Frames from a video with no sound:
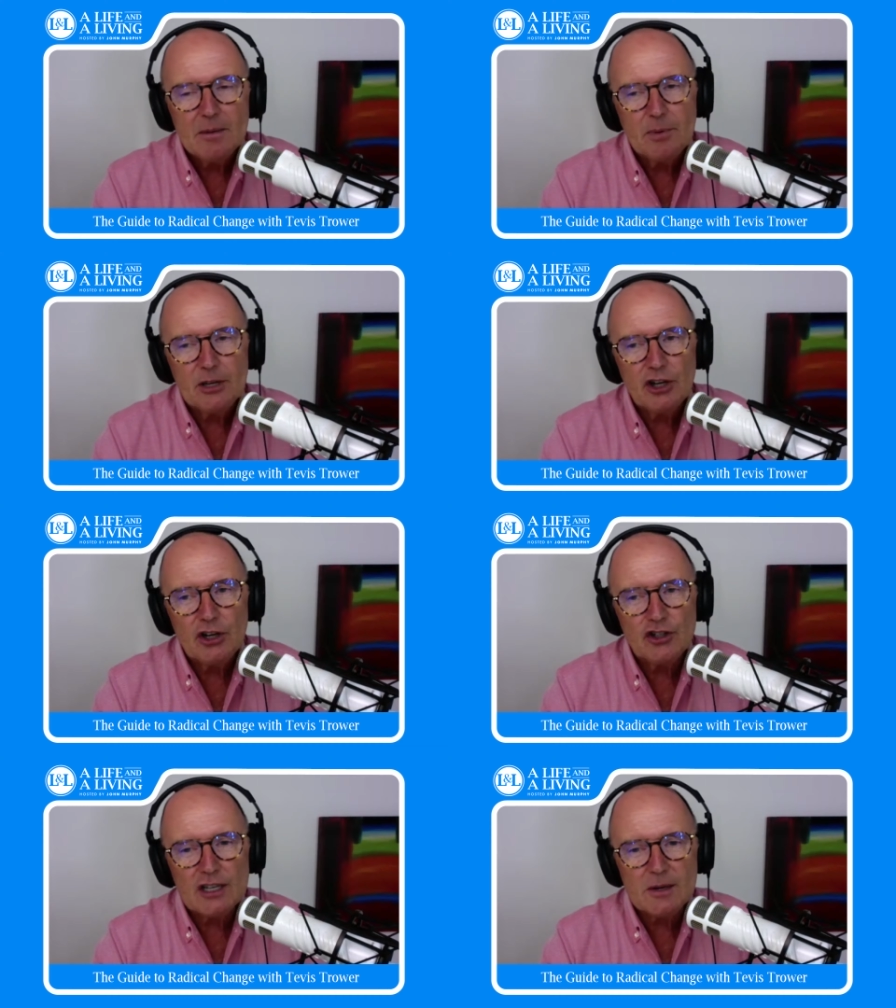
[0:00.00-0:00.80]
But you're
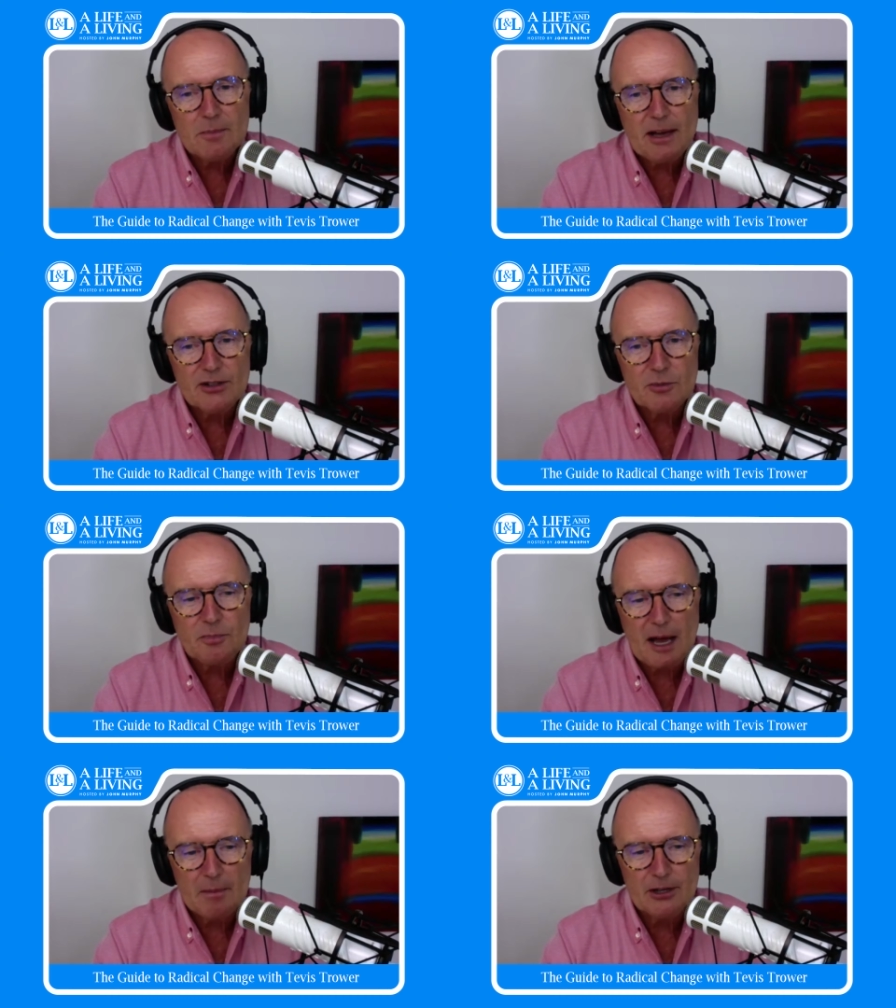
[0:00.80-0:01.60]
just about to
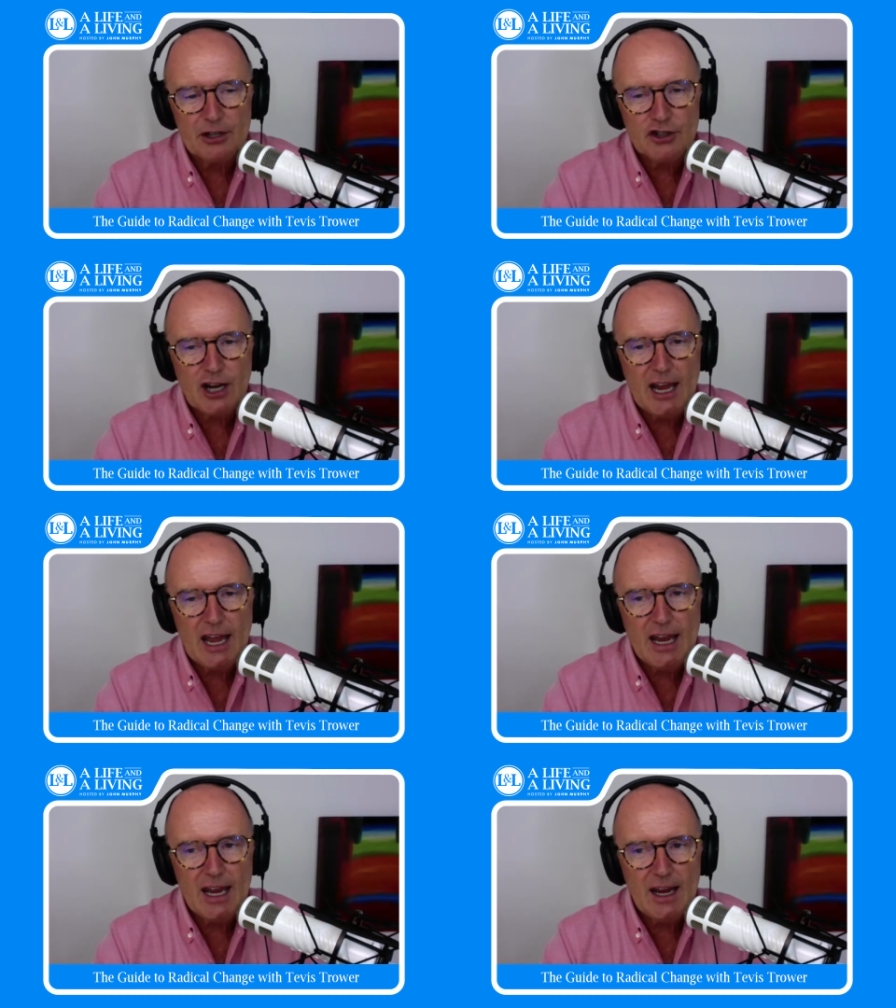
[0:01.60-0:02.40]
publish
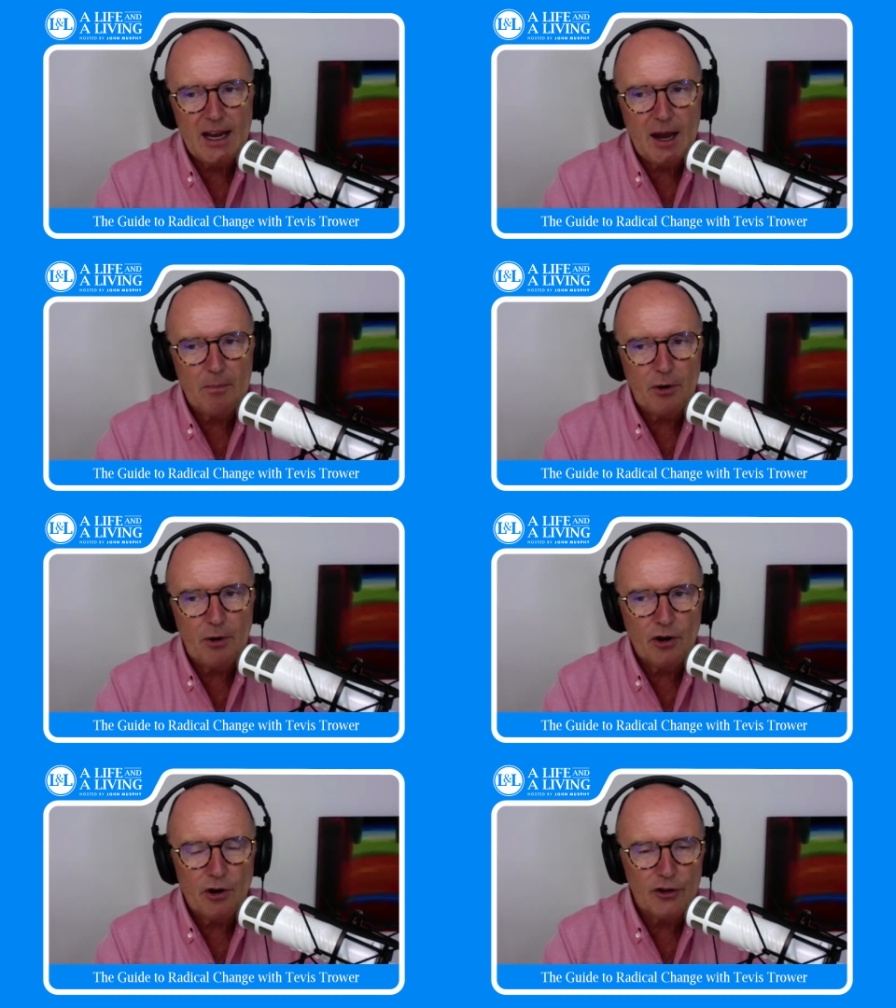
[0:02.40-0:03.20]
a book
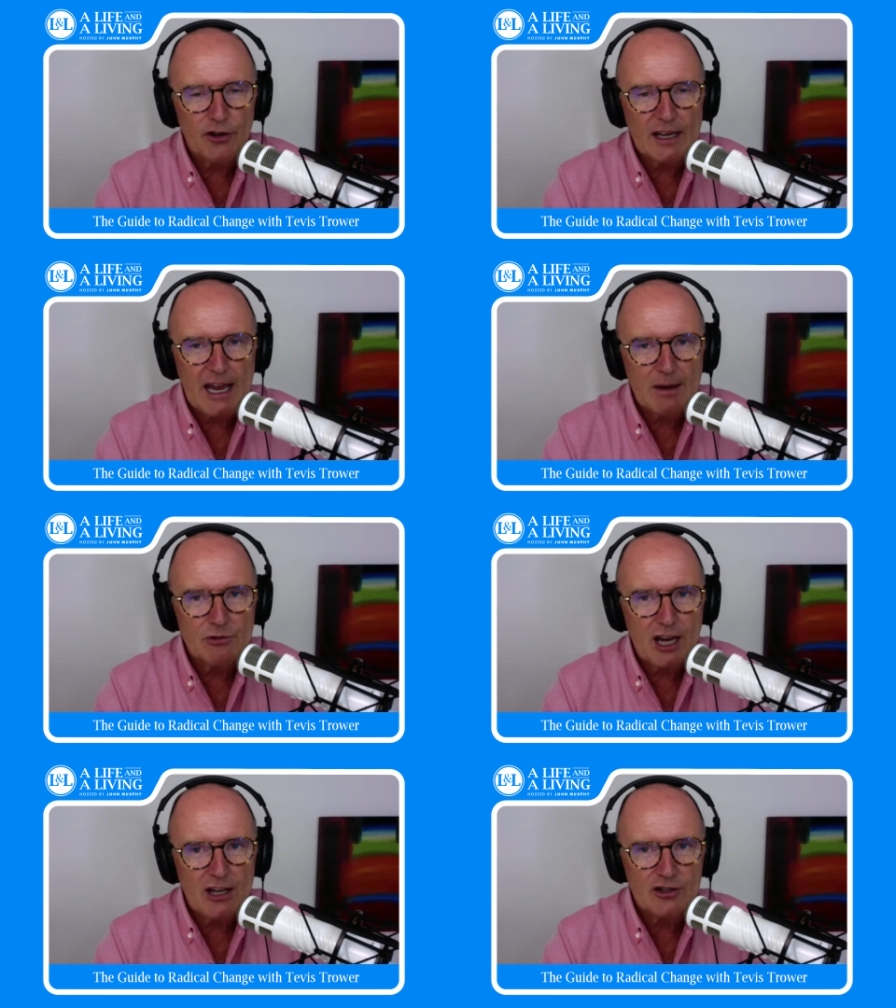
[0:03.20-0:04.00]
called The Game
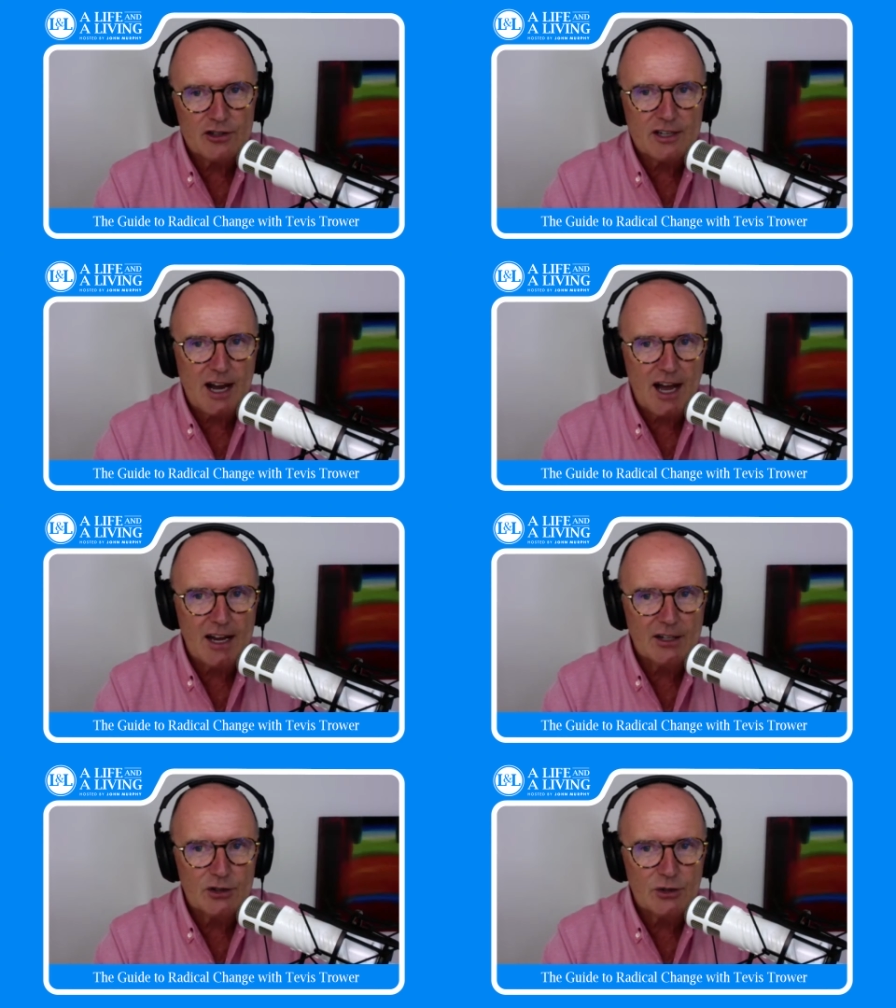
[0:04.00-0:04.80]
Changer's
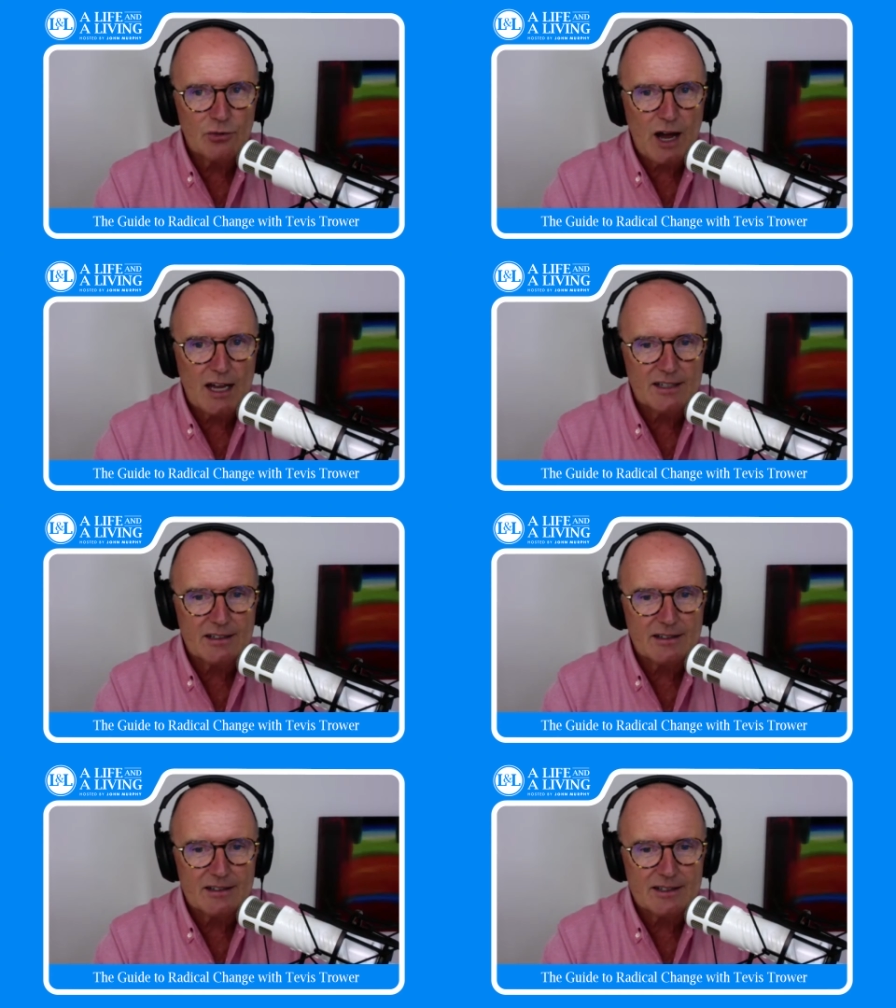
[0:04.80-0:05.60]
Guide to
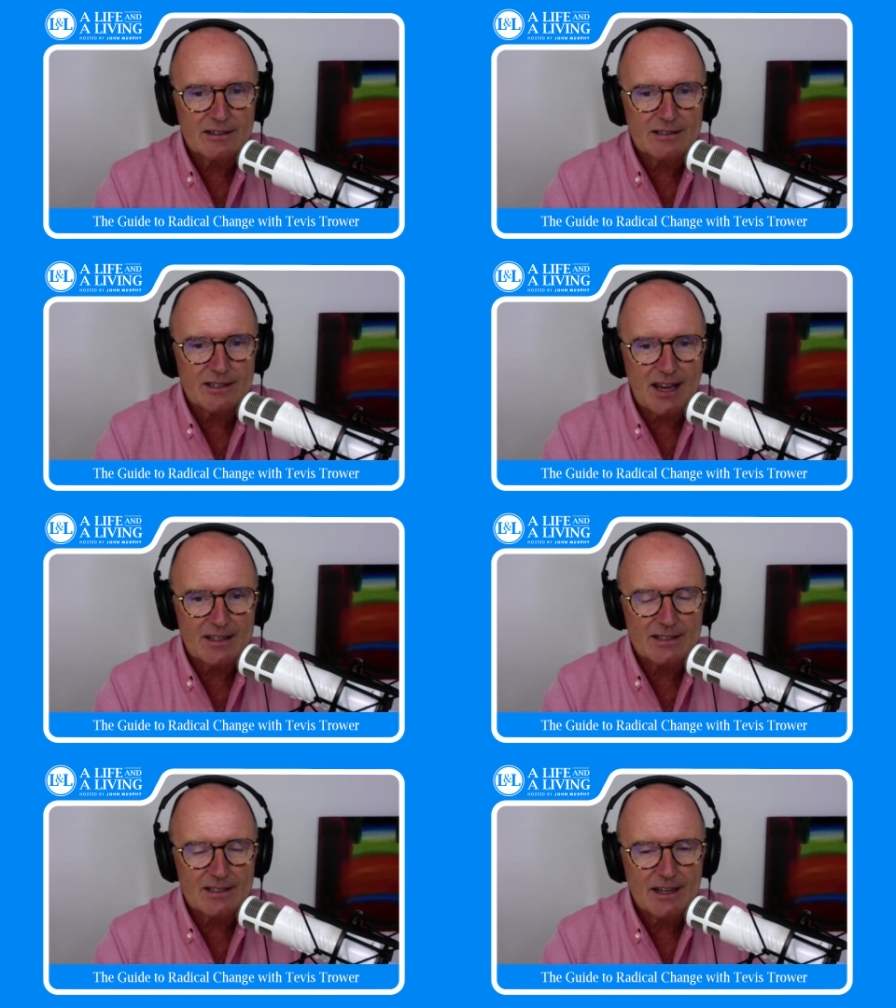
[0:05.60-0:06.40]
Radical
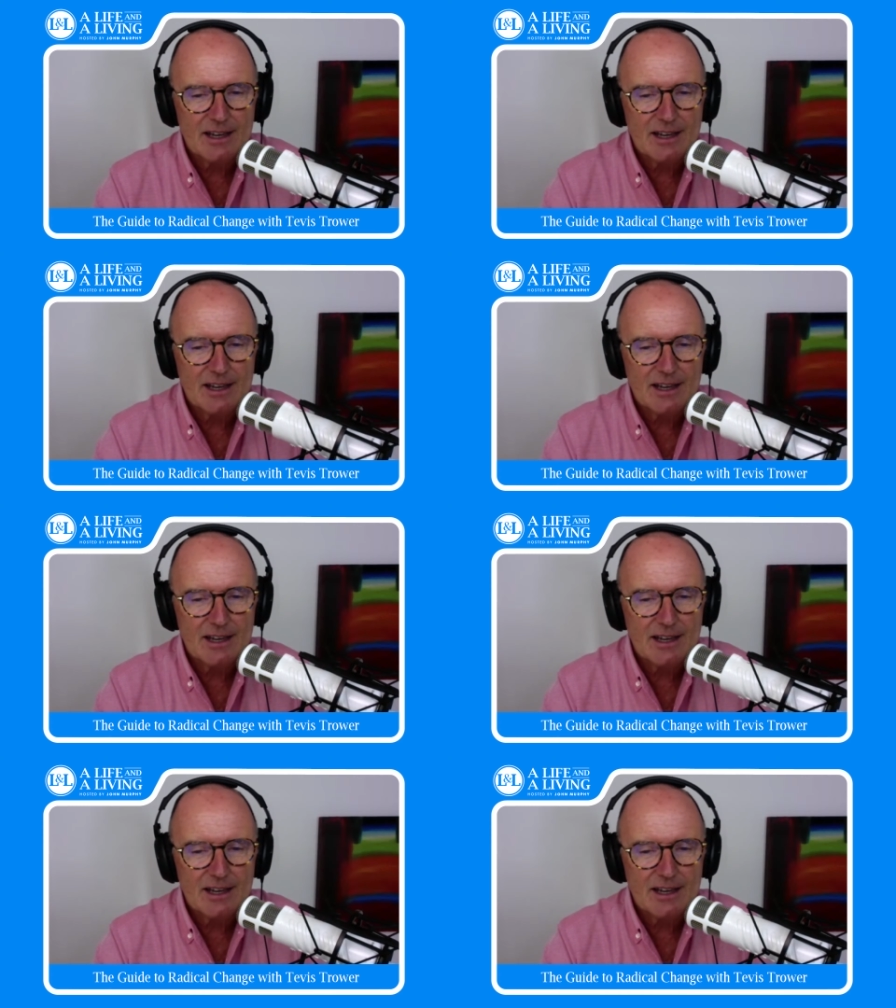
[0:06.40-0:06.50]
Success.